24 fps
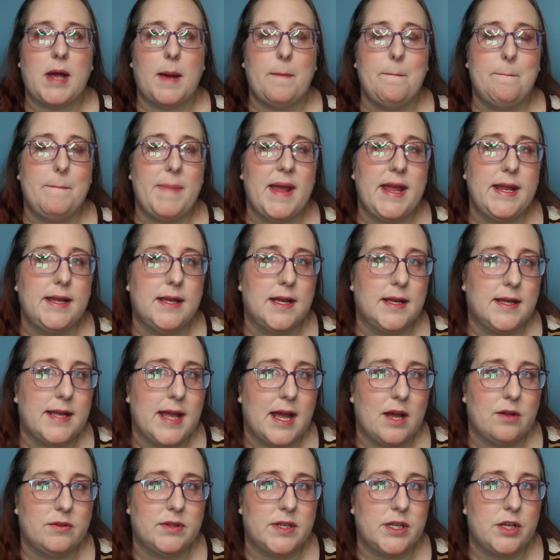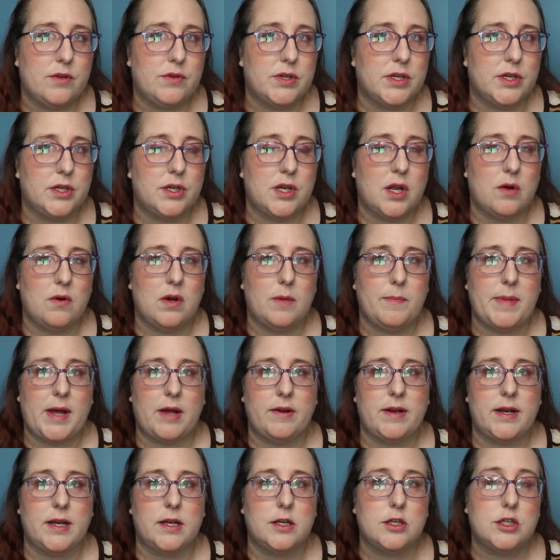a bank account that you didn't know
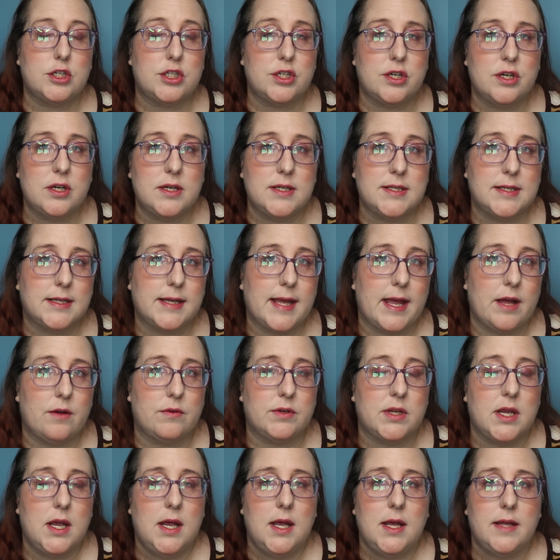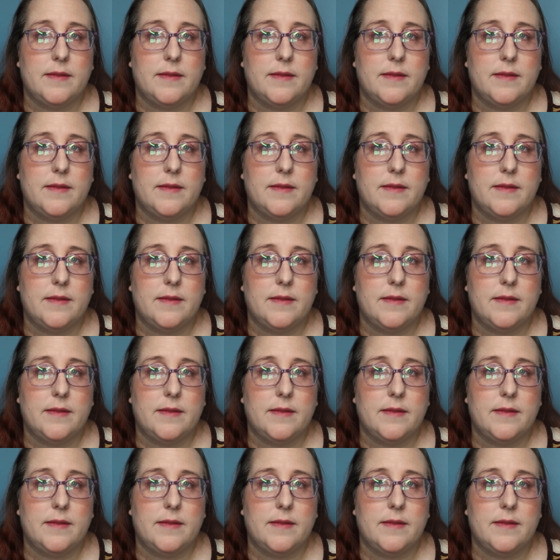about, an insurance account